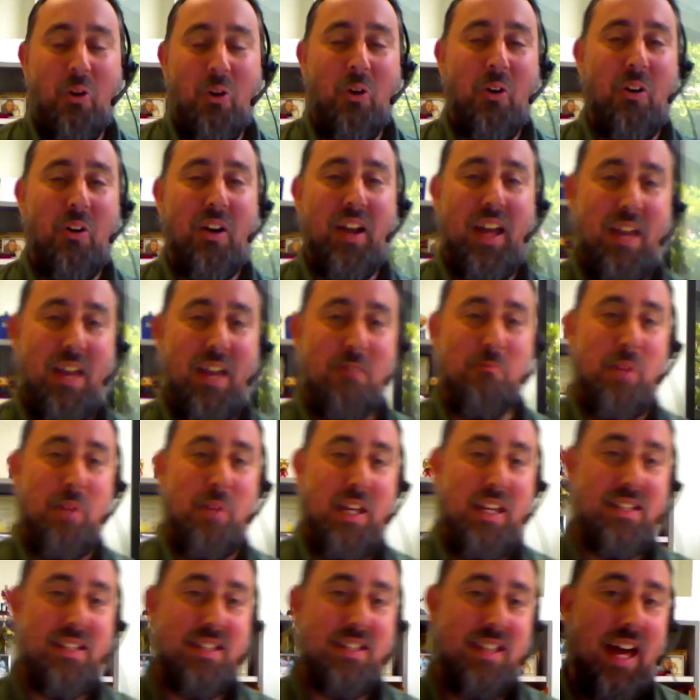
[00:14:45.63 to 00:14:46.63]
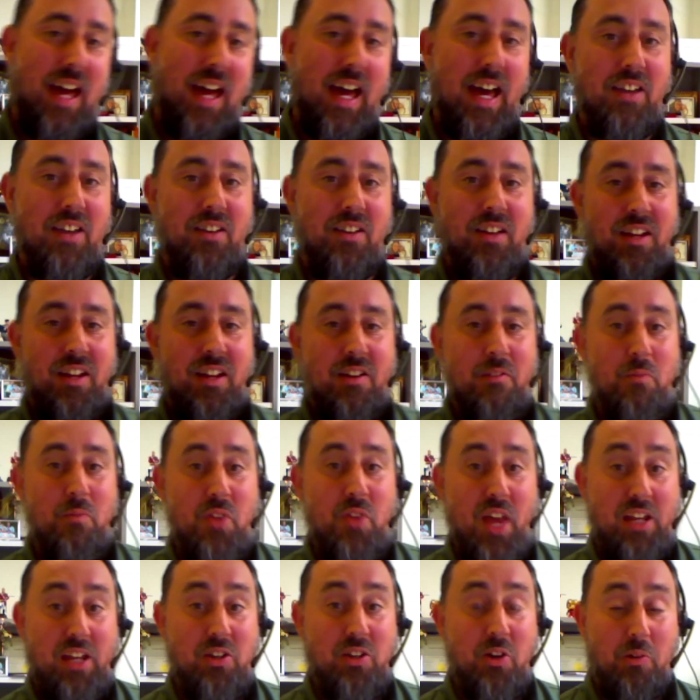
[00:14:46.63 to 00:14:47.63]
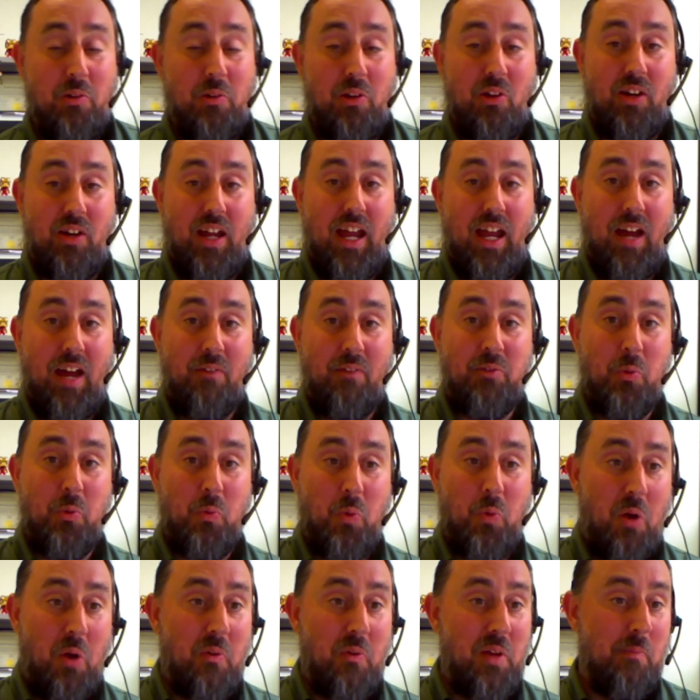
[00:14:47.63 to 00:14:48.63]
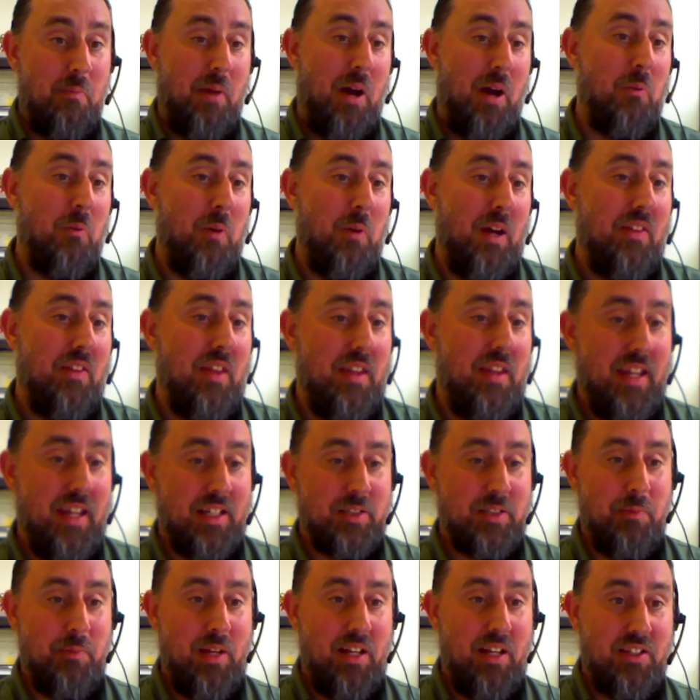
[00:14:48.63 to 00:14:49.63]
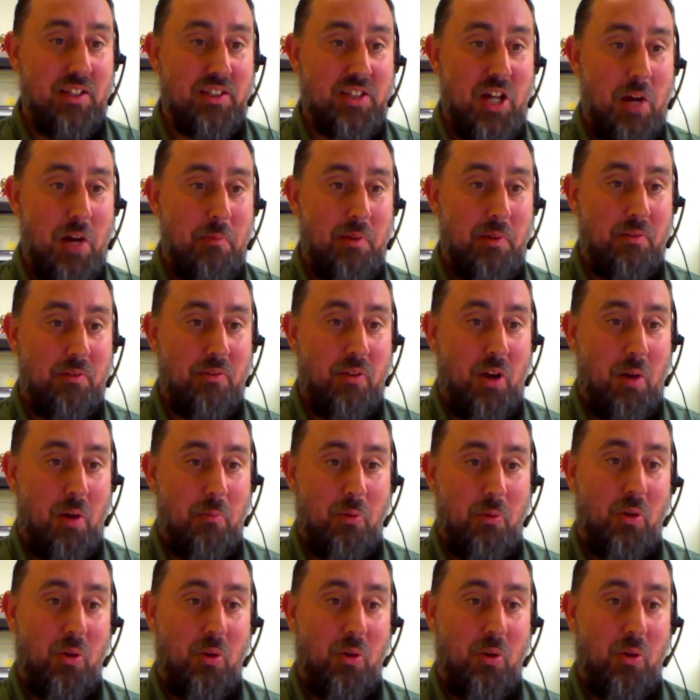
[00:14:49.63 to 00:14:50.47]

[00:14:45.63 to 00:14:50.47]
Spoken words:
or it means that they no longer have to worry about where their next meal is coming from,